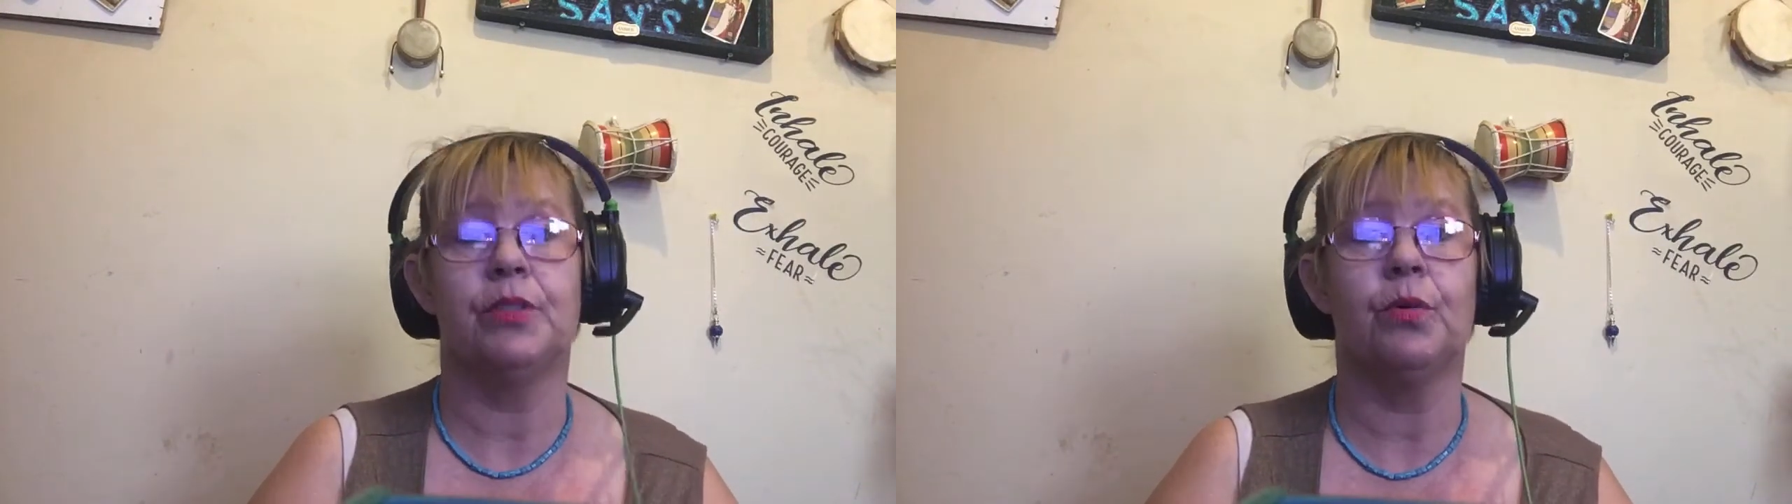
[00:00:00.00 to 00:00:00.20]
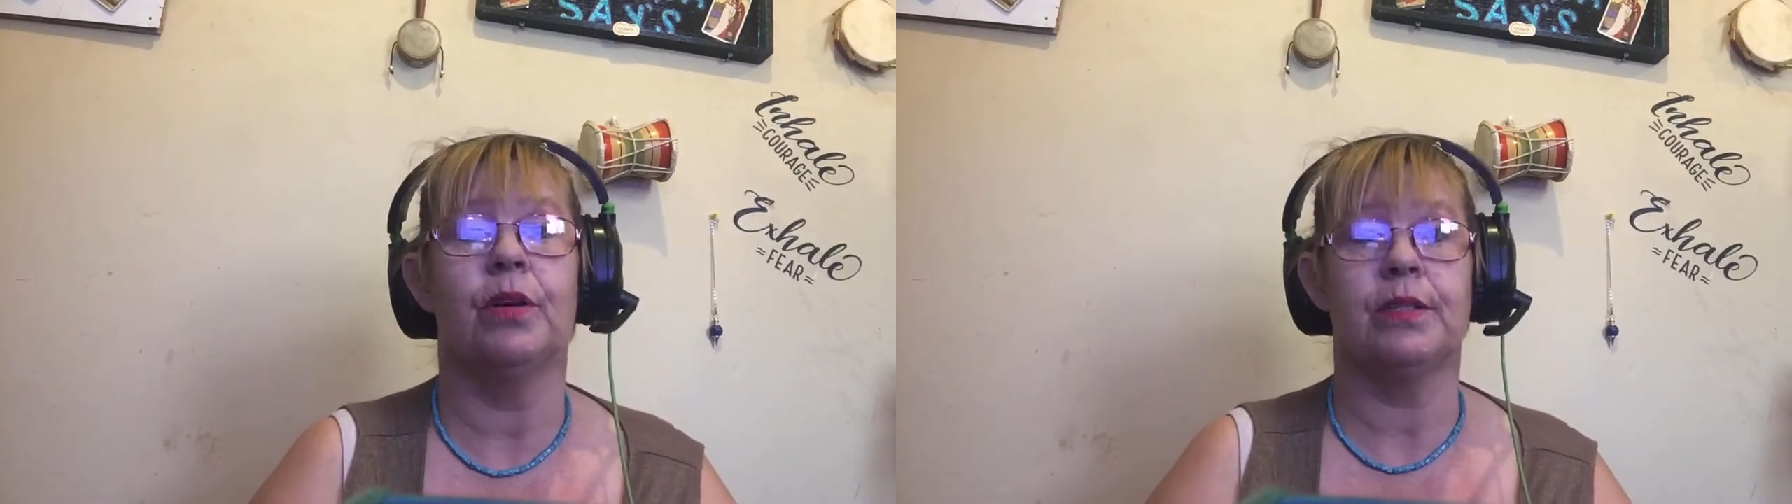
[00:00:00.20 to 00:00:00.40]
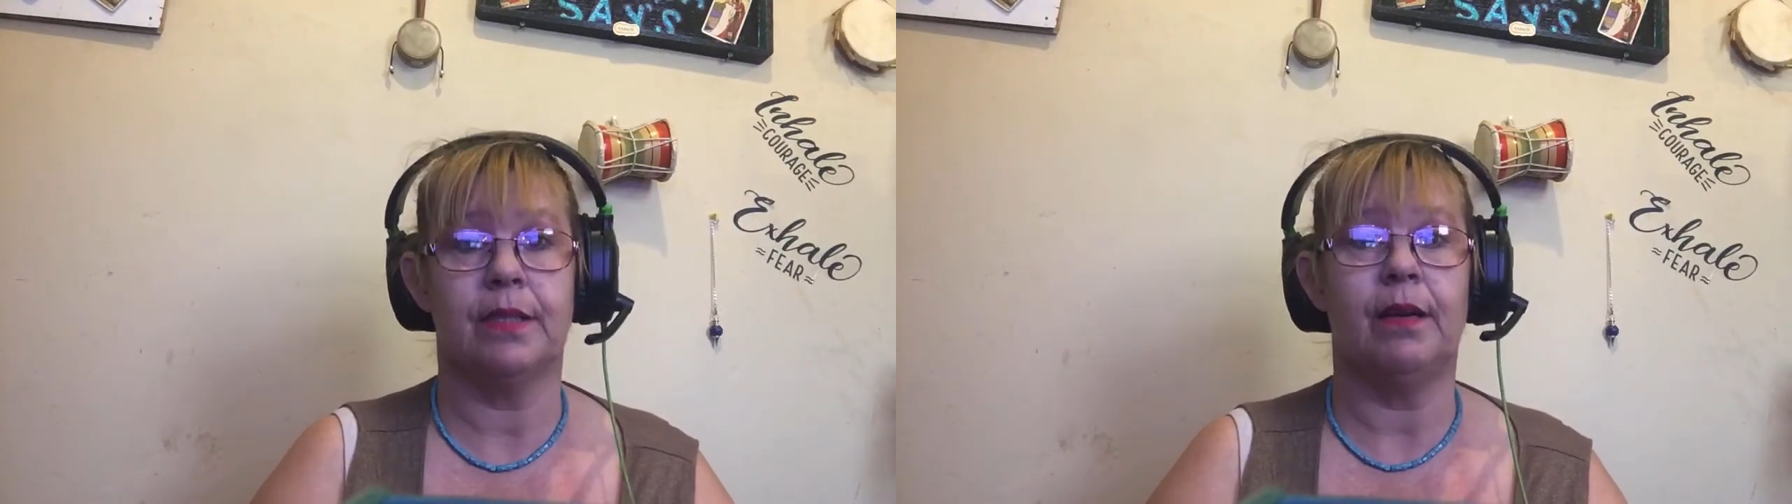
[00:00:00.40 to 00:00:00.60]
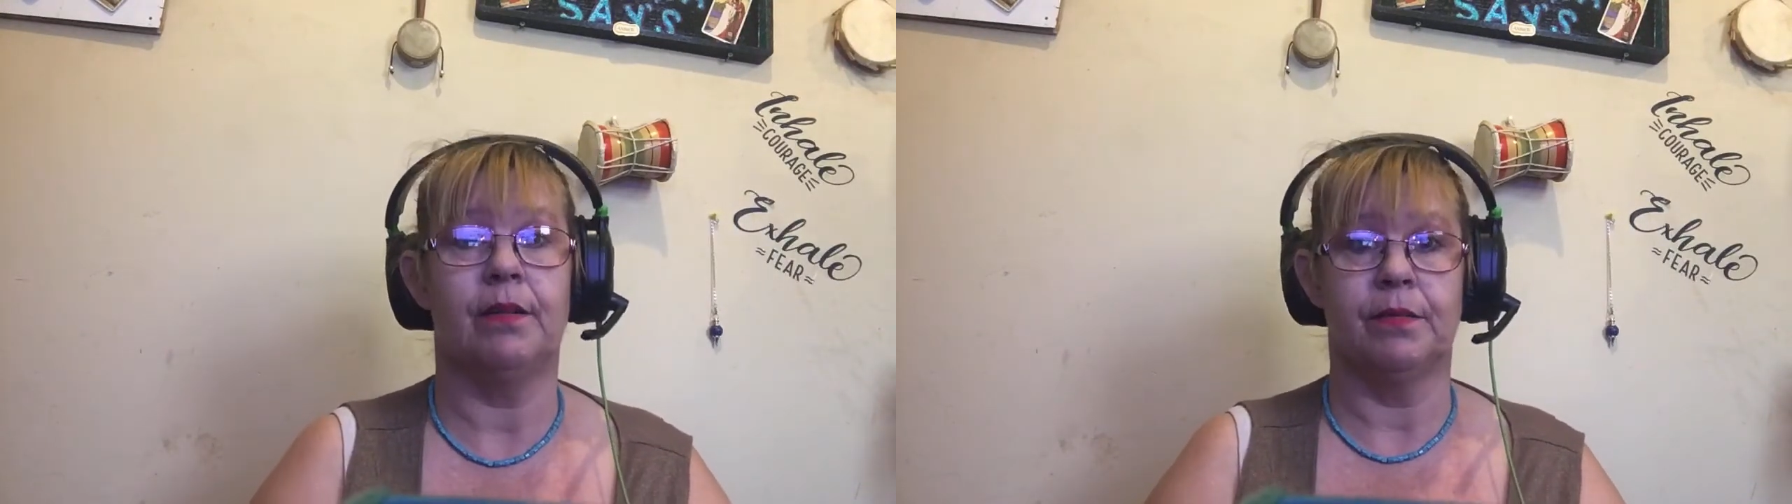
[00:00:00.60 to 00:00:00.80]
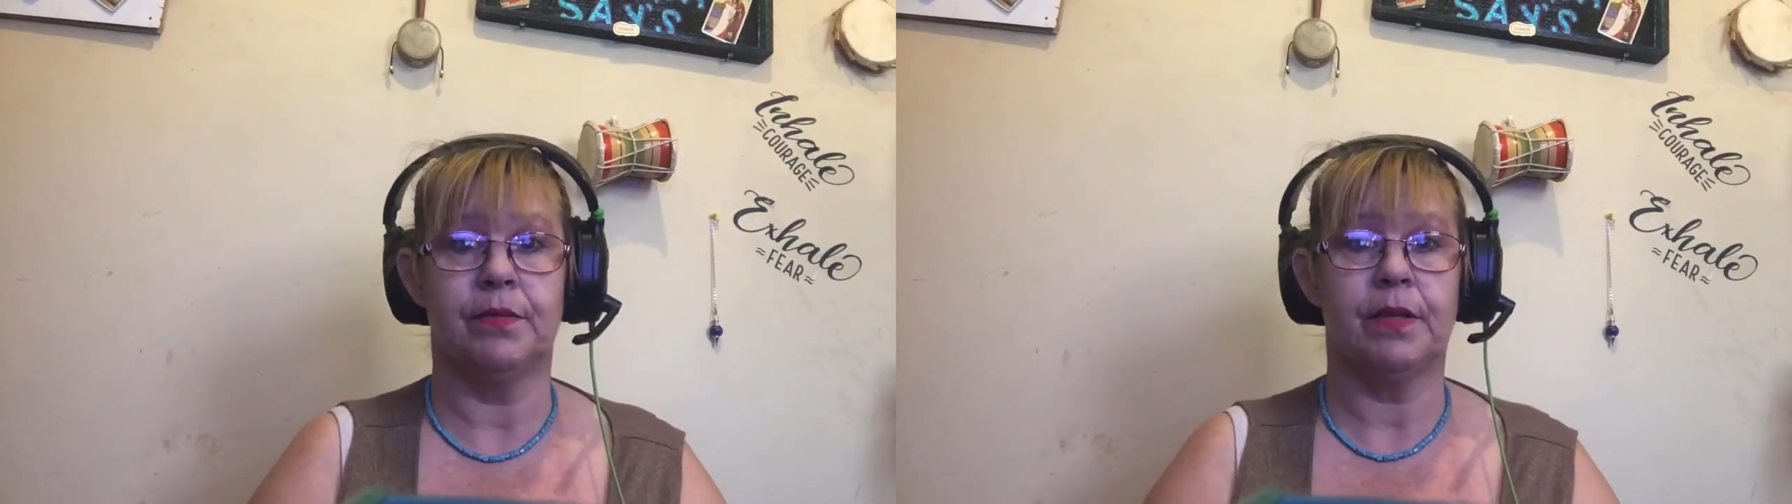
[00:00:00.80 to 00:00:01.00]
to
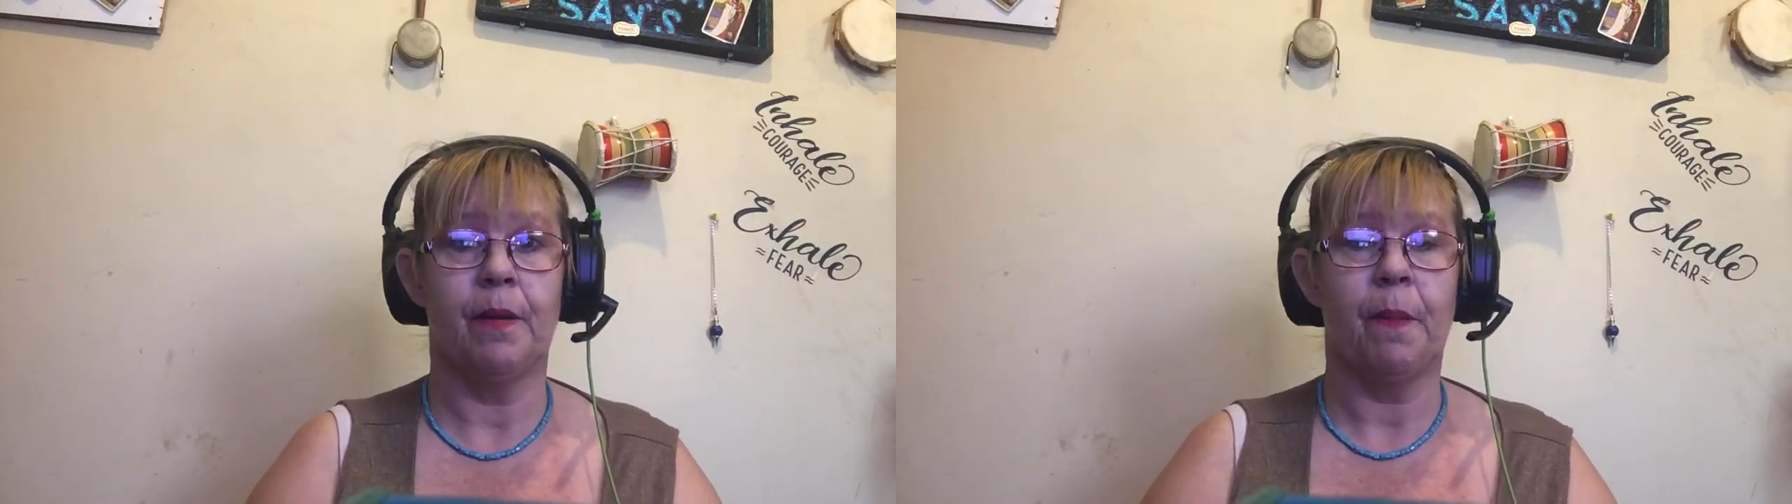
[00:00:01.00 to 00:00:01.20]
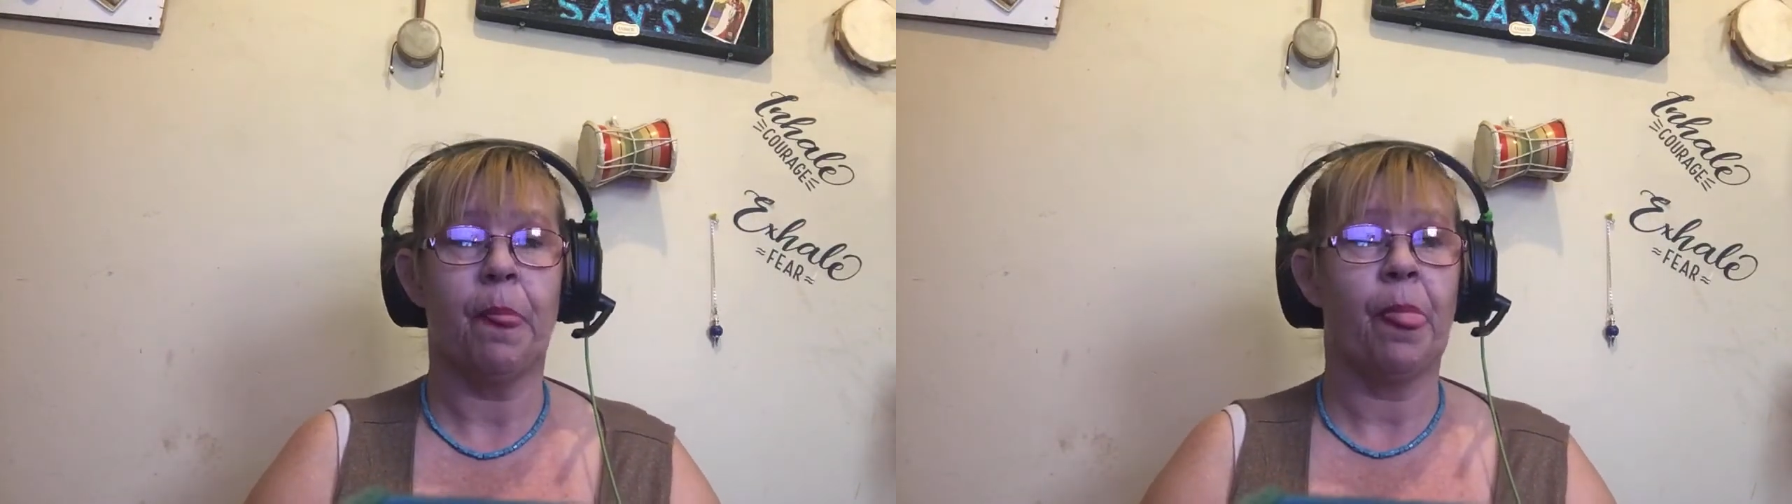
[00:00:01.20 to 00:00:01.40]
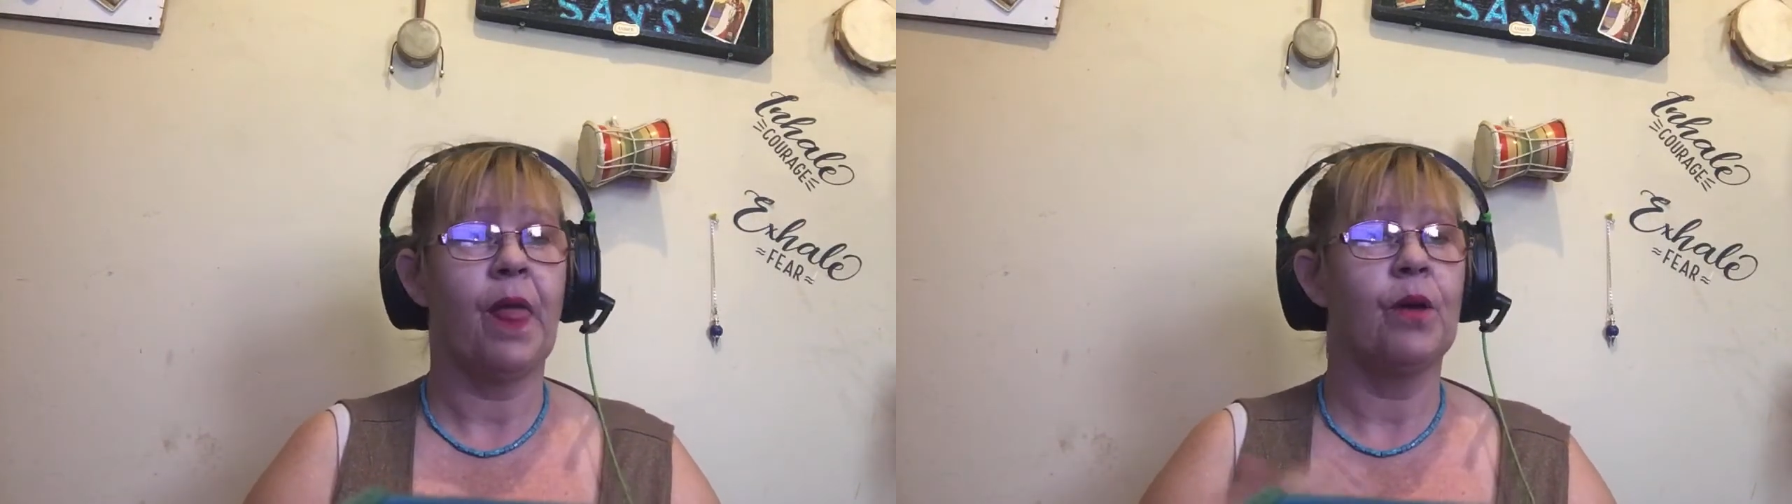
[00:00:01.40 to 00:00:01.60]
ourselves,